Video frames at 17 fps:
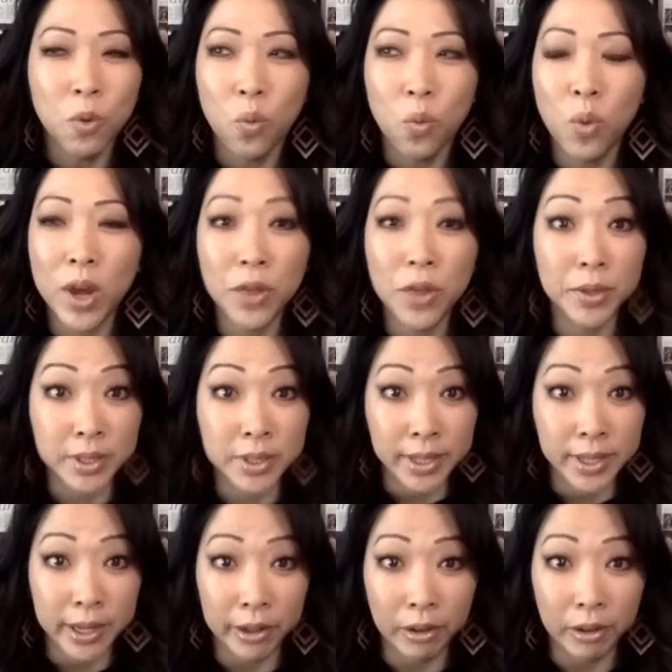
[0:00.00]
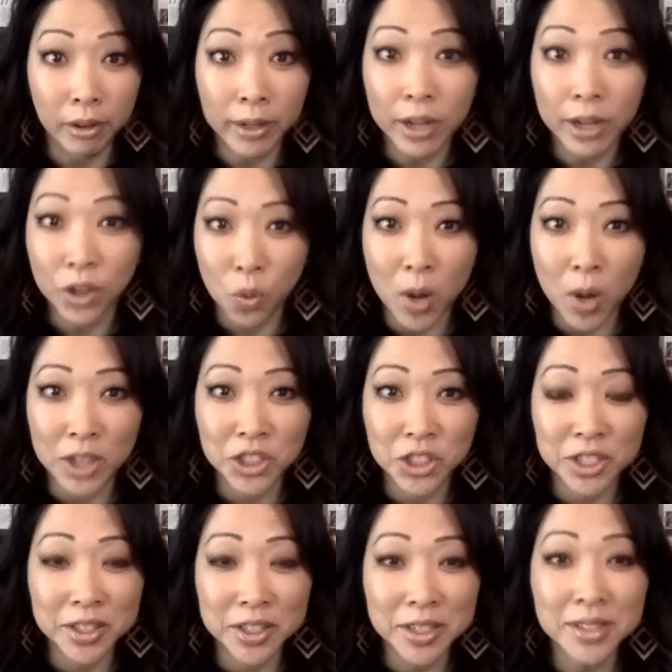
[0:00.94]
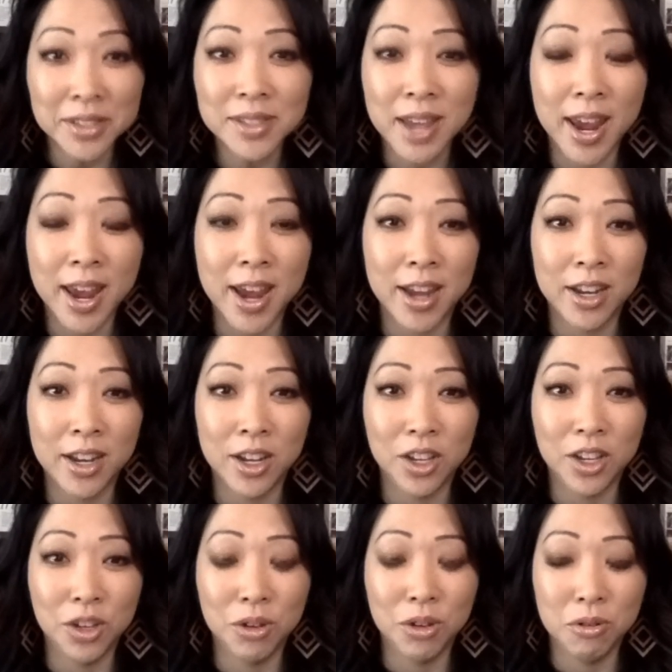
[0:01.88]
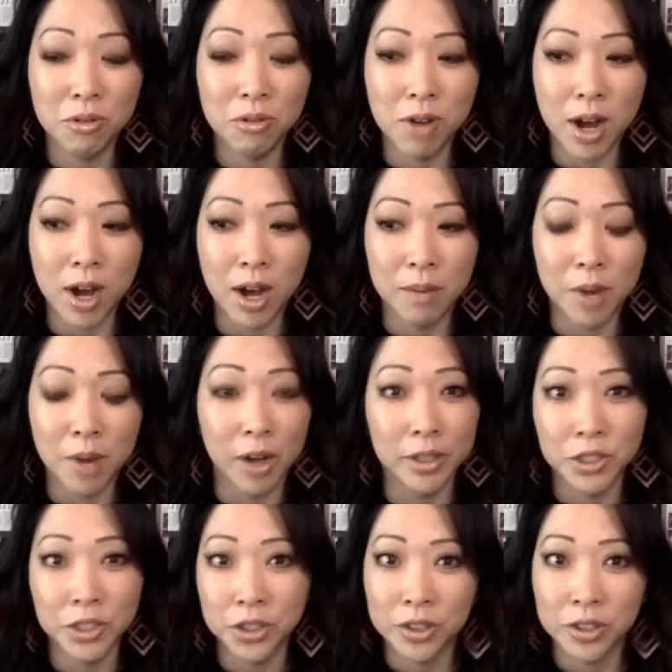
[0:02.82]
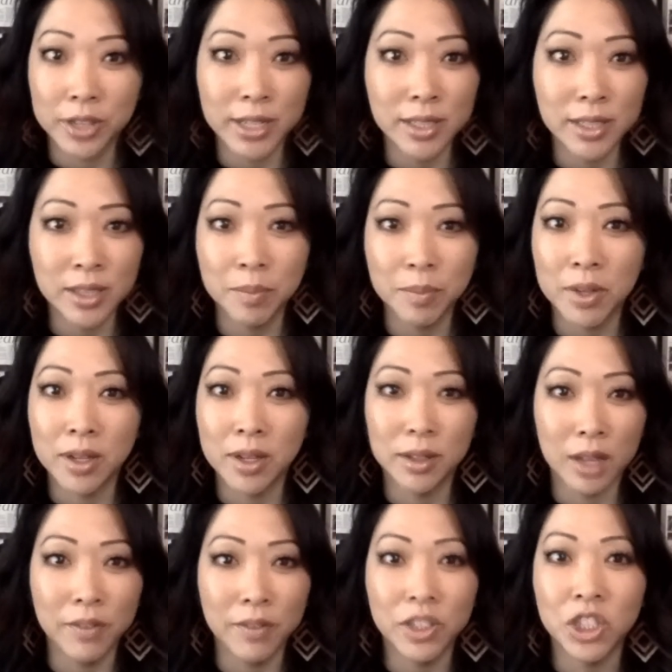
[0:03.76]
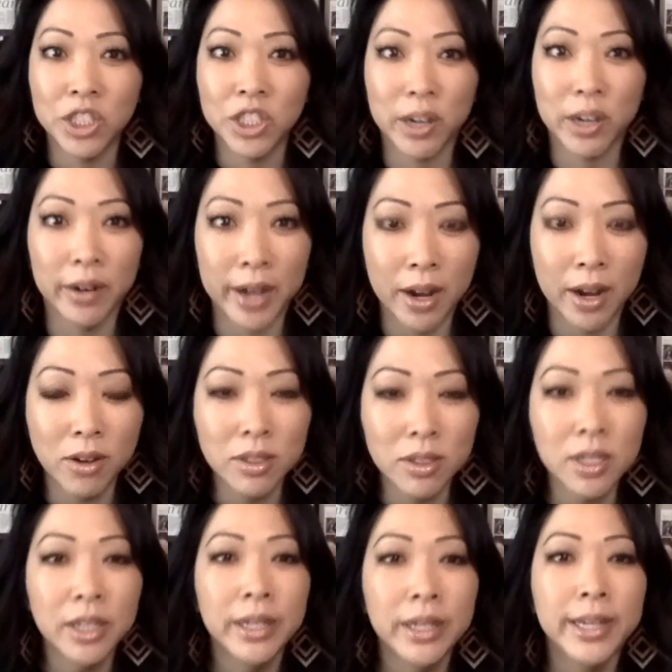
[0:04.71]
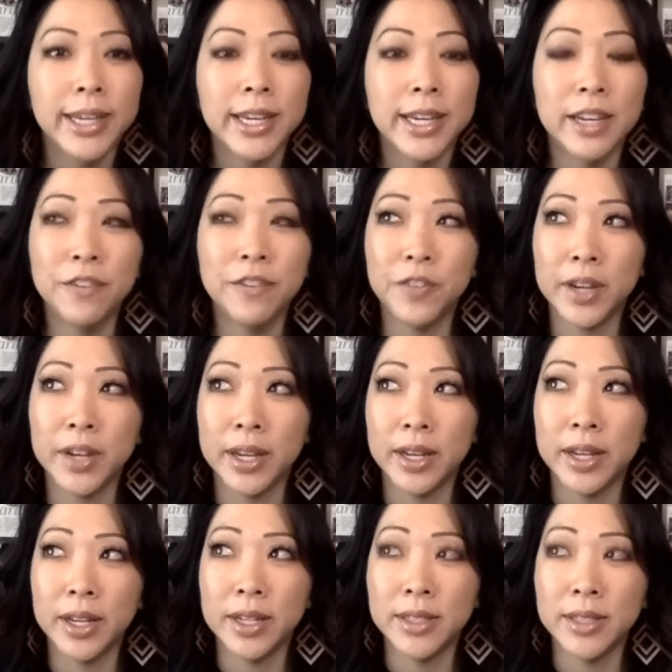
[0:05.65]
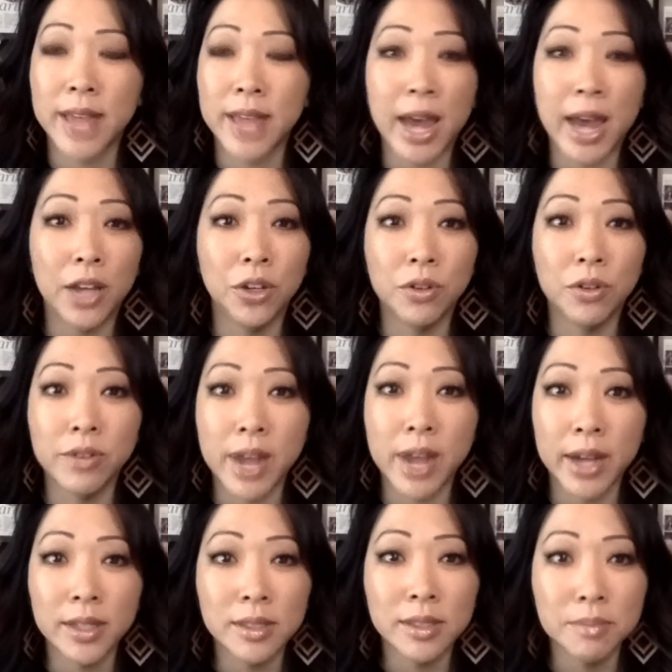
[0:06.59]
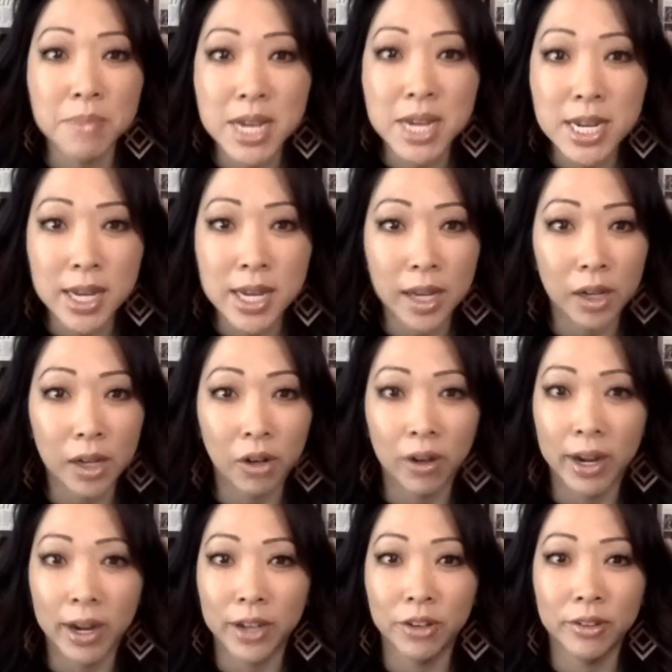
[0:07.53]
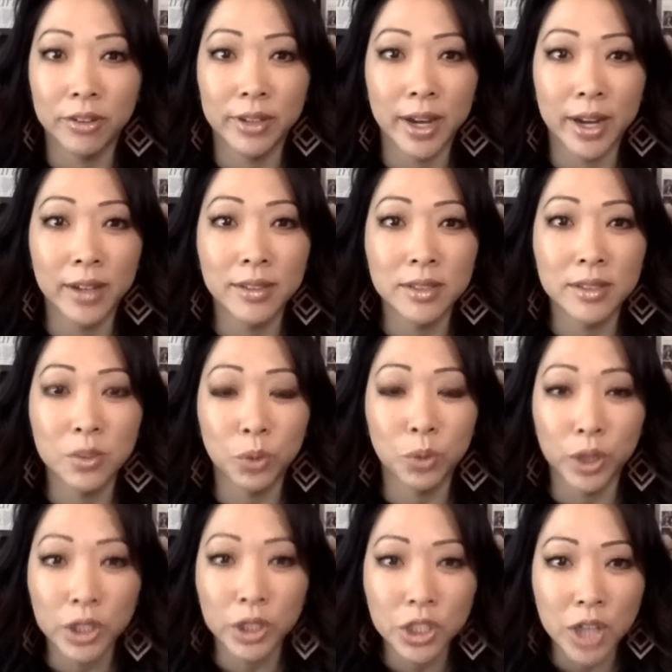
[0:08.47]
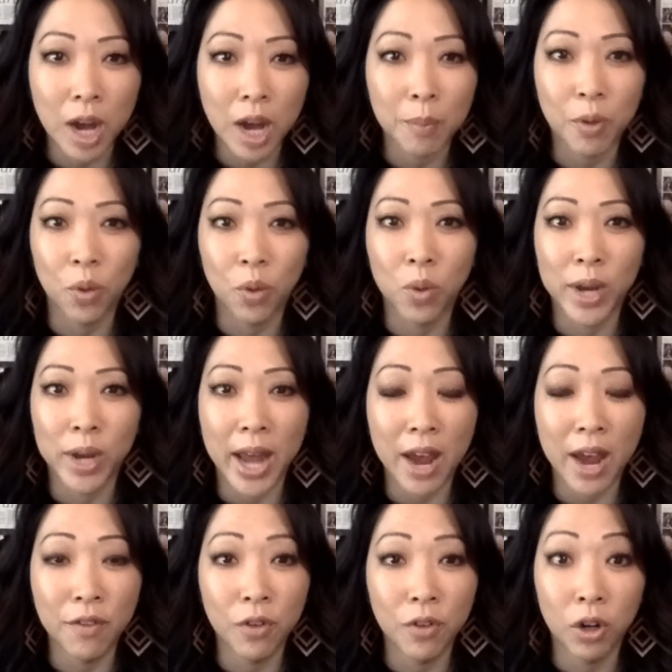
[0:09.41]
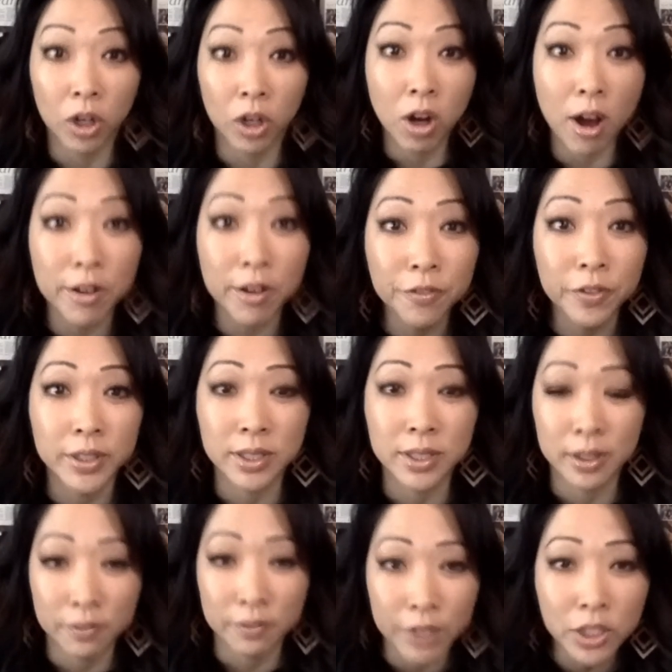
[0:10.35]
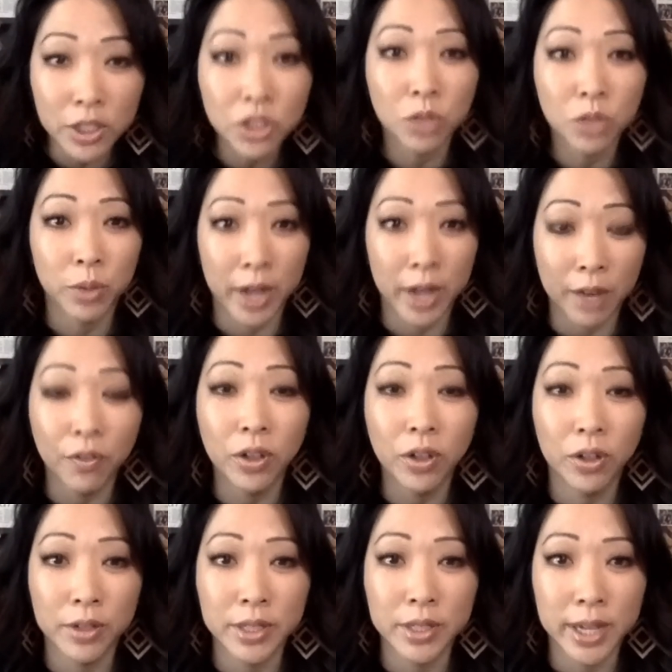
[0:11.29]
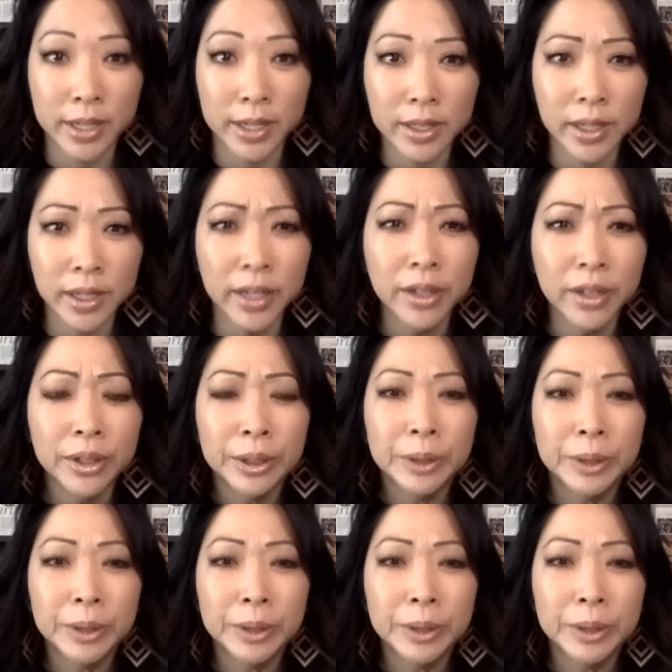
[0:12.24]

whether it's here and you're watching this and you are internalizing something, you love it, share it out. If it is at your next meeting or at your next workshop or whatever, a conference, convention, whatever you're attending,